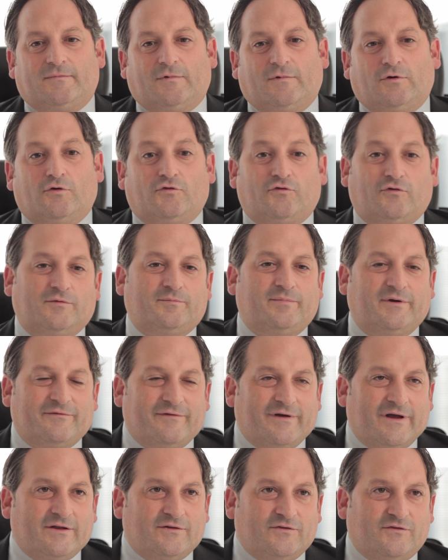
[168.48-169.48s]
also it
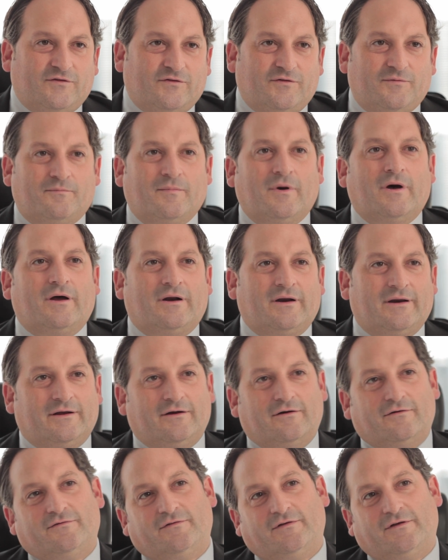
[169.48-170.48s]
prevents
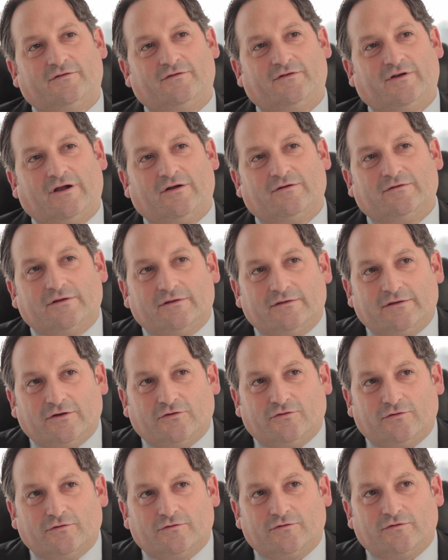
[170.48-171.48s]
burning of the surrounding
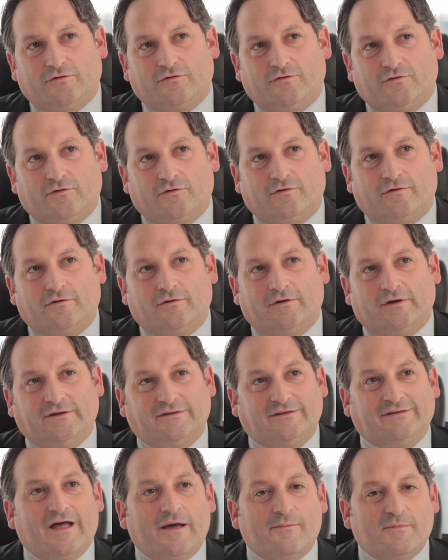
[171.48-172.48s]
tissues, so
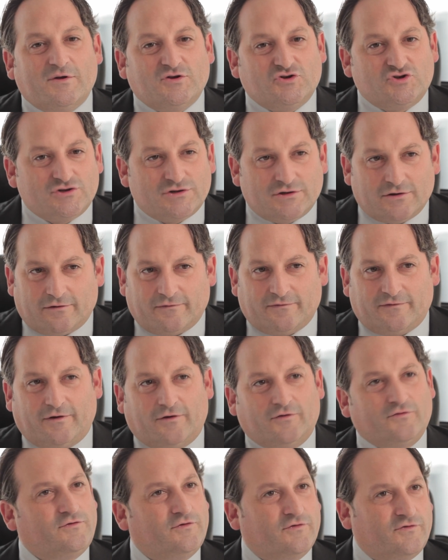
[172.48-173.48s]
heat damage of the
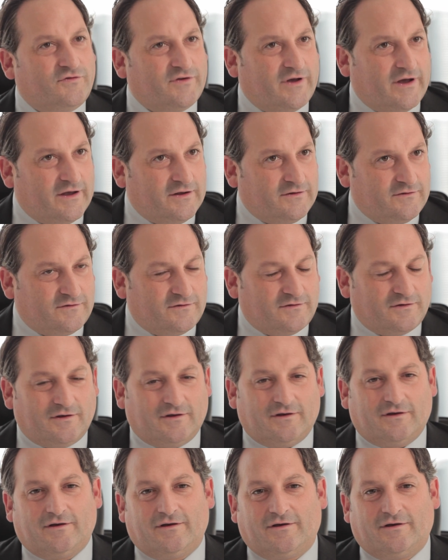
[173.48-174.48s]
osteocytes
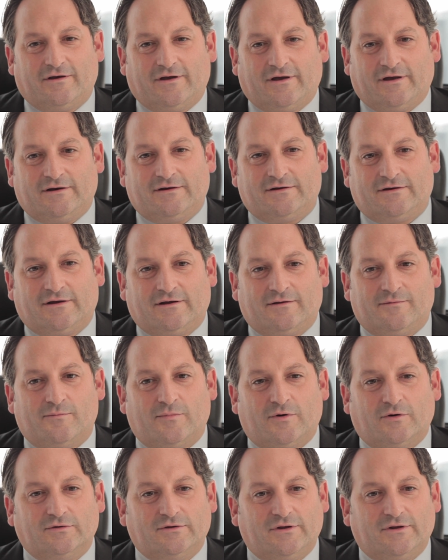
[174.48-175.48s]
and
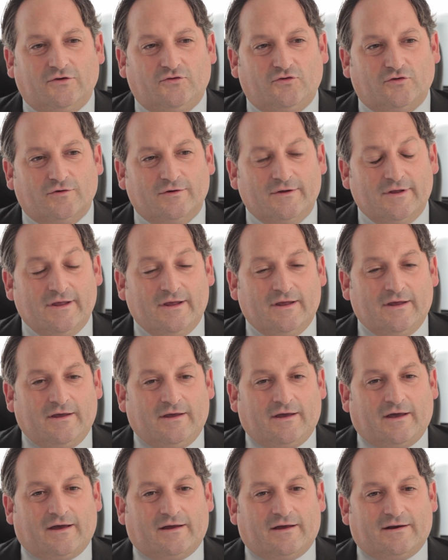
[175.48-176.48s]
bone tissue,
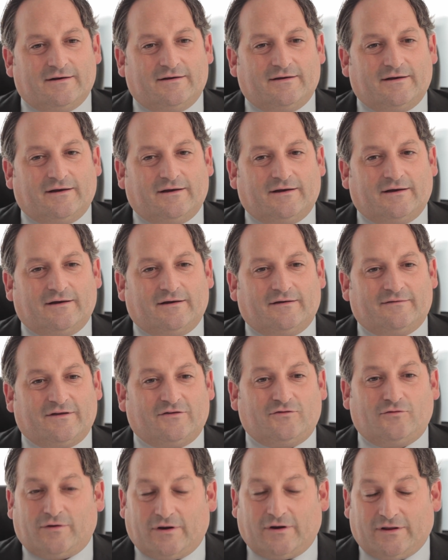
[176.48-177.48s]
and
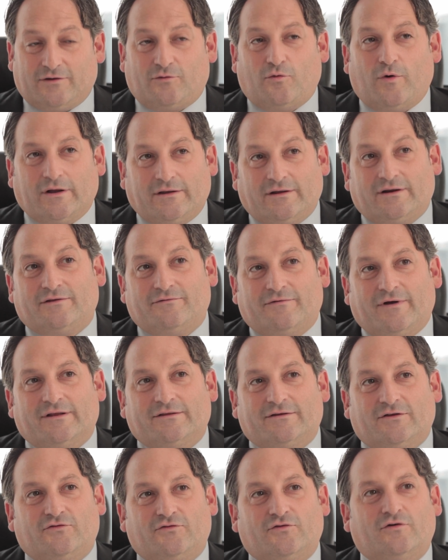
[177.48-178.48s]
that's already quite an
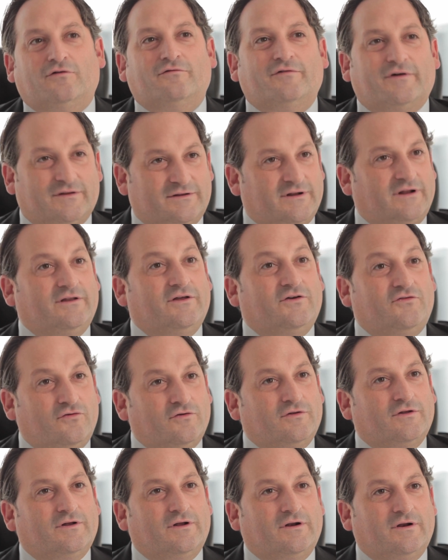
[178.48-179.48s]
advantage over
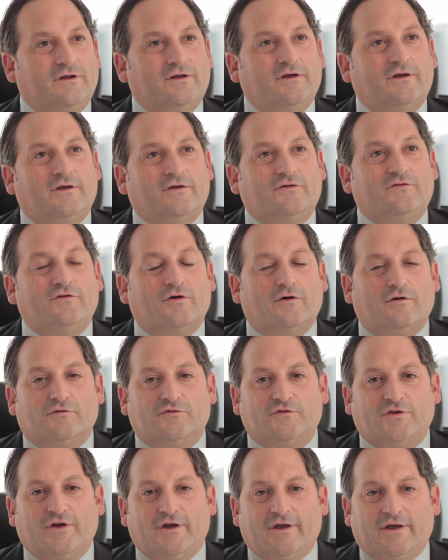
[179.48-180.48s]
traditional
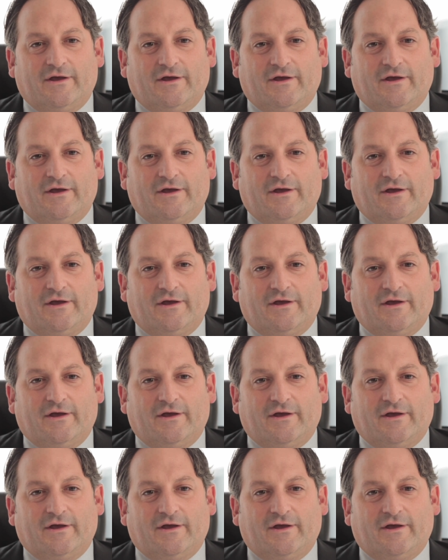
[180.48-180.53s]
saws.